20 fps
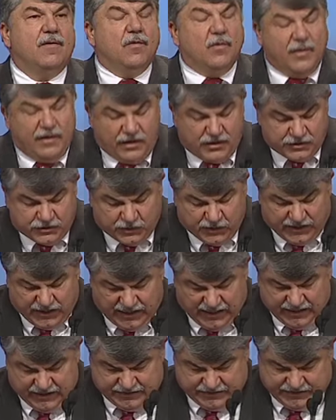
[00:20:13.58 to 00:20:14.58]
Well, here's what
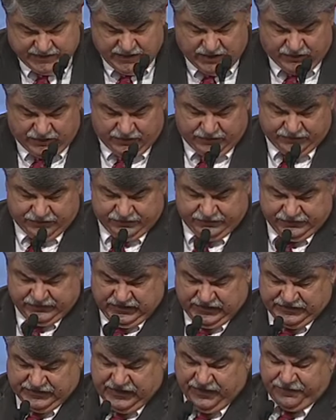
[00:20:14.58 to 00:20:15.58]
I tell them.
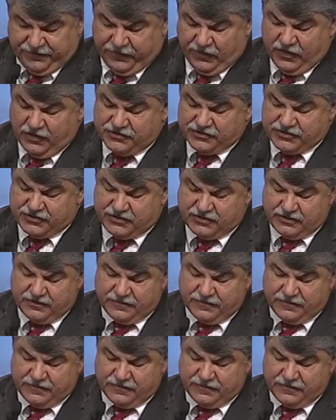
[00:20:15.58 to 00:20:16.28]
I say, first,